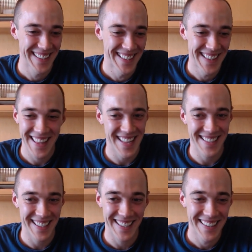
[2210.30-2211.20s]

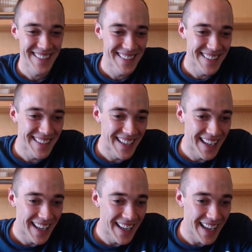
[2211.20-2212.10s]
That's it.
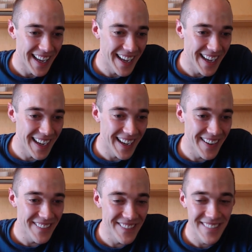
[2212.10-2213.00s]

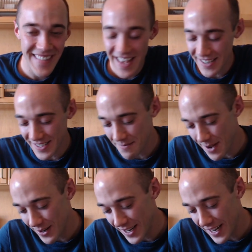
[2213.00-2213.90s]
That's
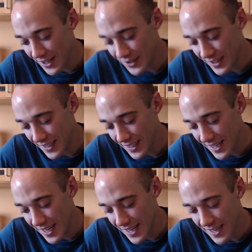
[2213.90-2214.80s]
about it, actually.
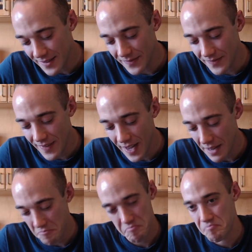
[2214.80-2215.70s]
I
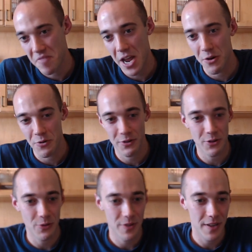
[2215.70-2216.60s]
don't know what to
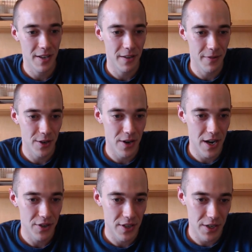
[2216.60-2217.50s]
do with if I
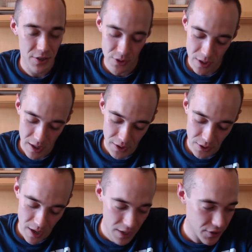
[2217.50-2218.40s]
crash. I just try not to
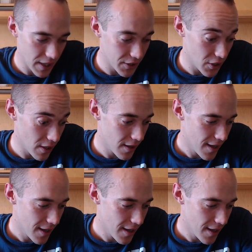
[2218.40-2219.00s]
crash. That's all.